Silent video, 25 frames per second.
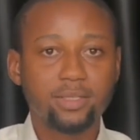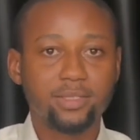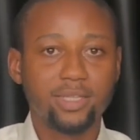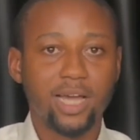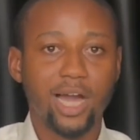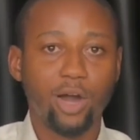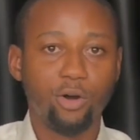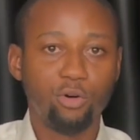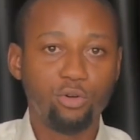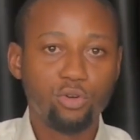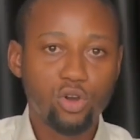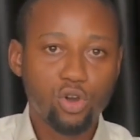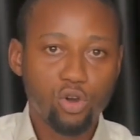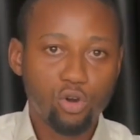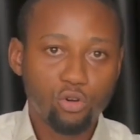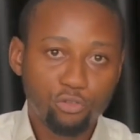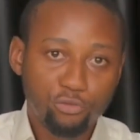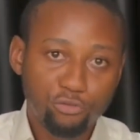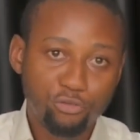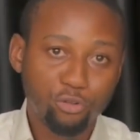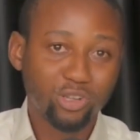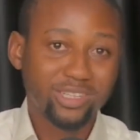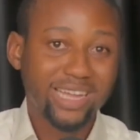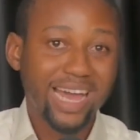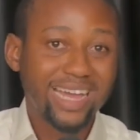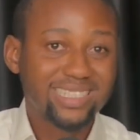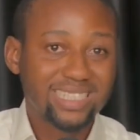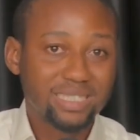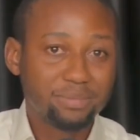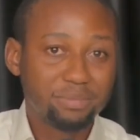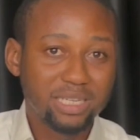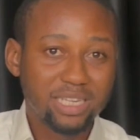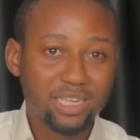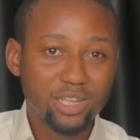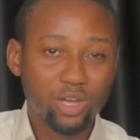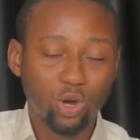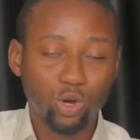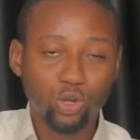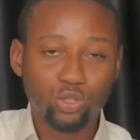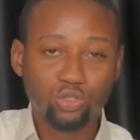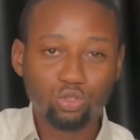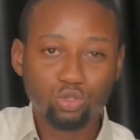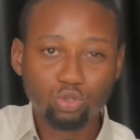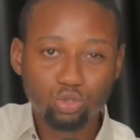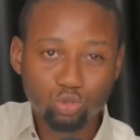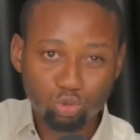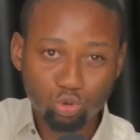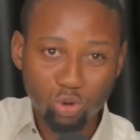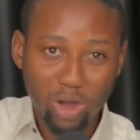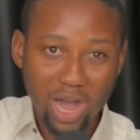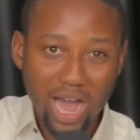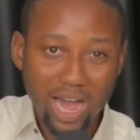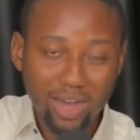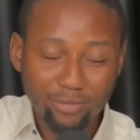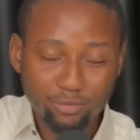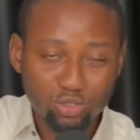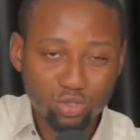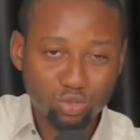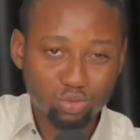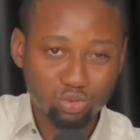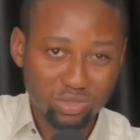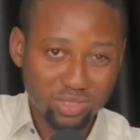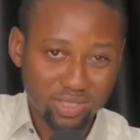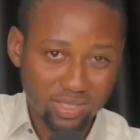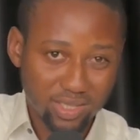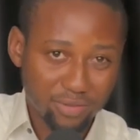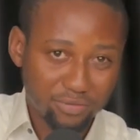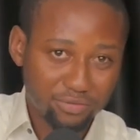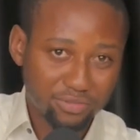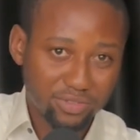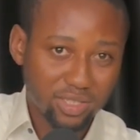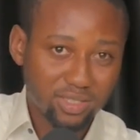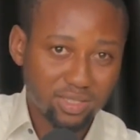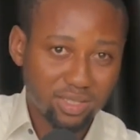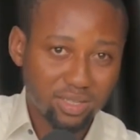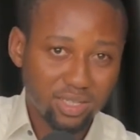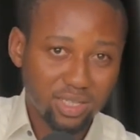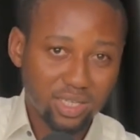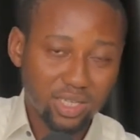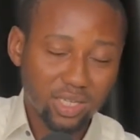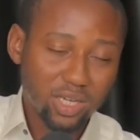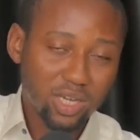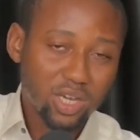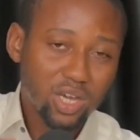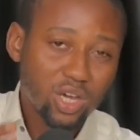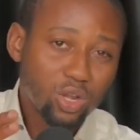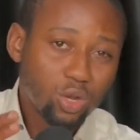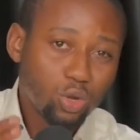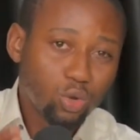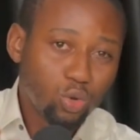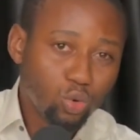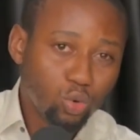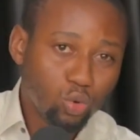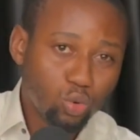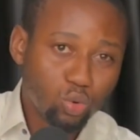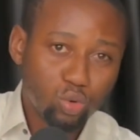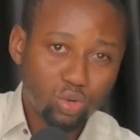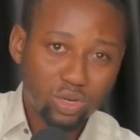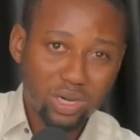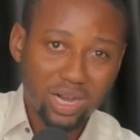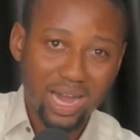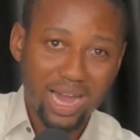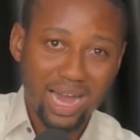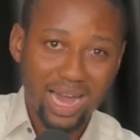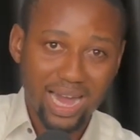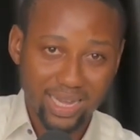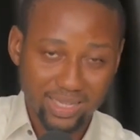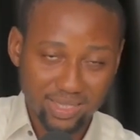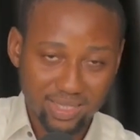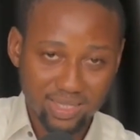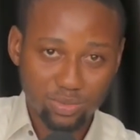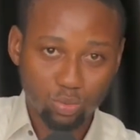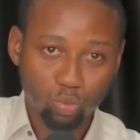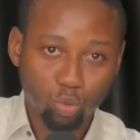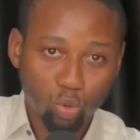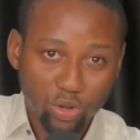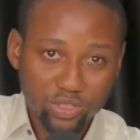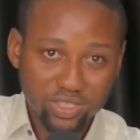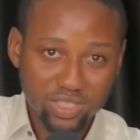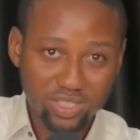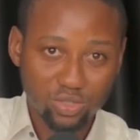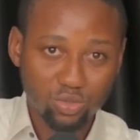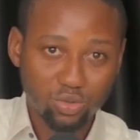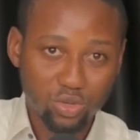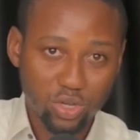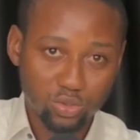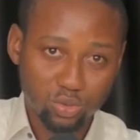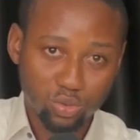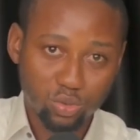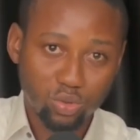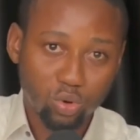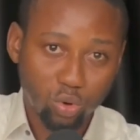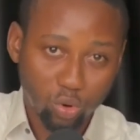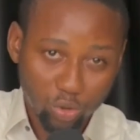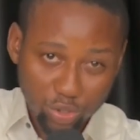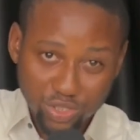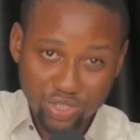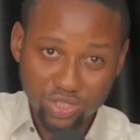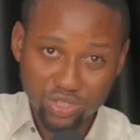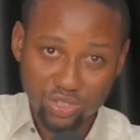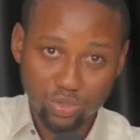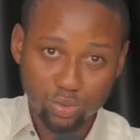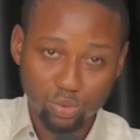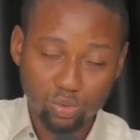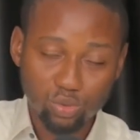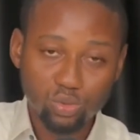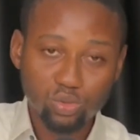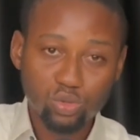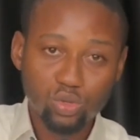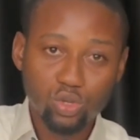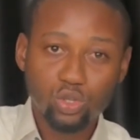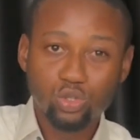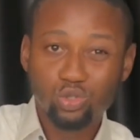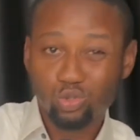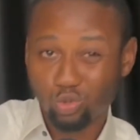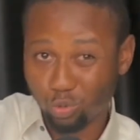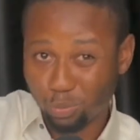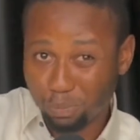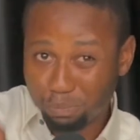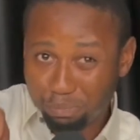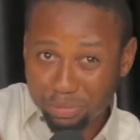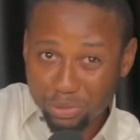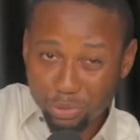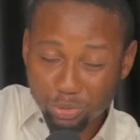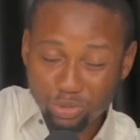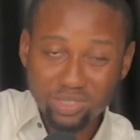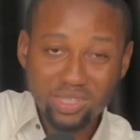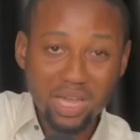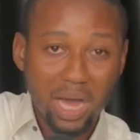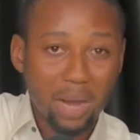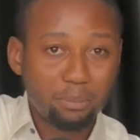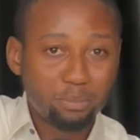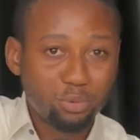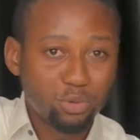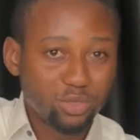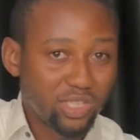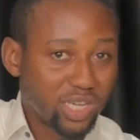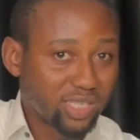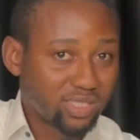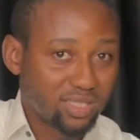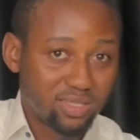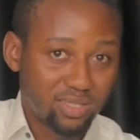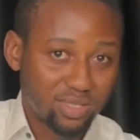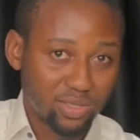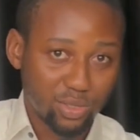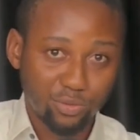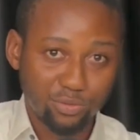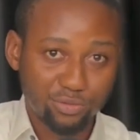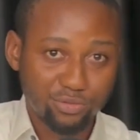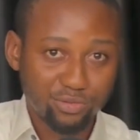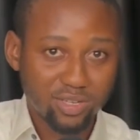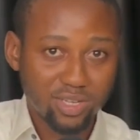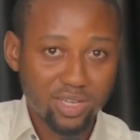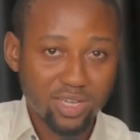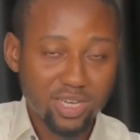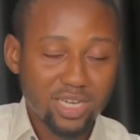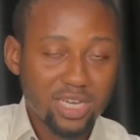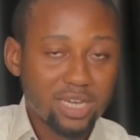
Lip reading: Now 490 million, you have to definitely look at what is going to cost you to build that project itself,